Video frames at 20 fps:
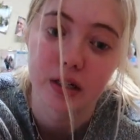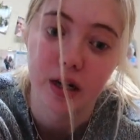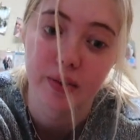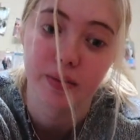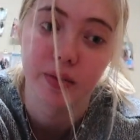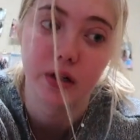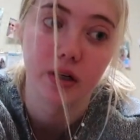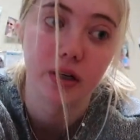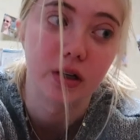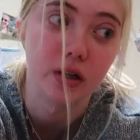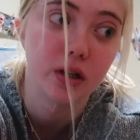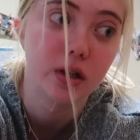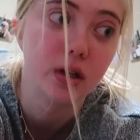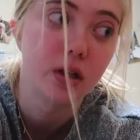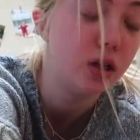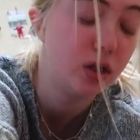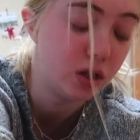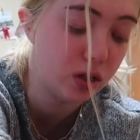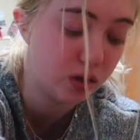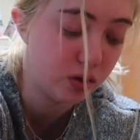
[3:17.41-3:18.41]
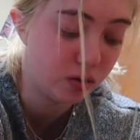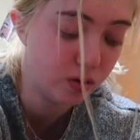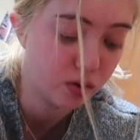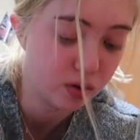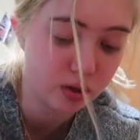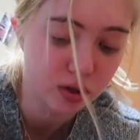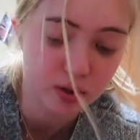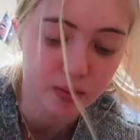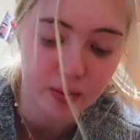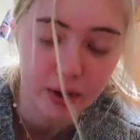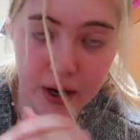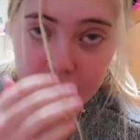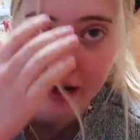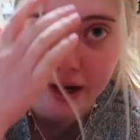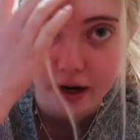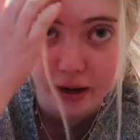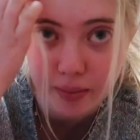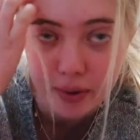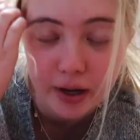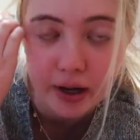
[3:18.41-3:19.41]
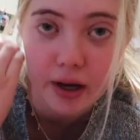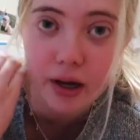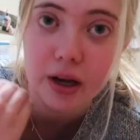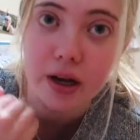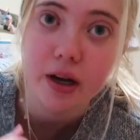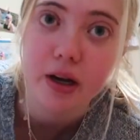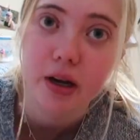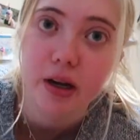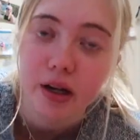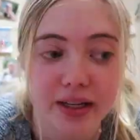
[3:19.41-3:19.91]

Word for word: I'm gonna use my iPad.